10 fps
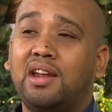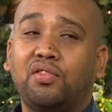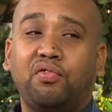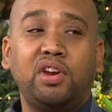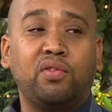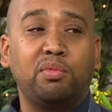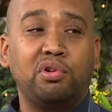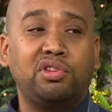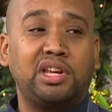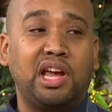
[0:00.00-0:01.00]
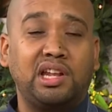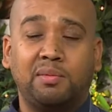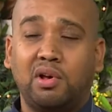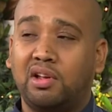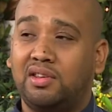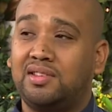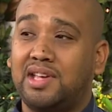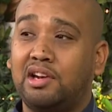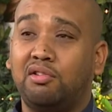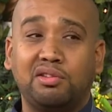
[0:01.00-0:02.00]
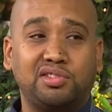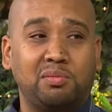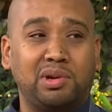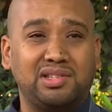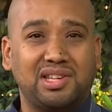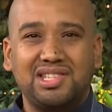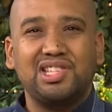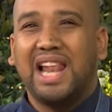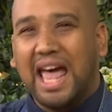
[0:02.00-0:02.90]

and okay. it's free from routine antibiotics and growth stimulants. This is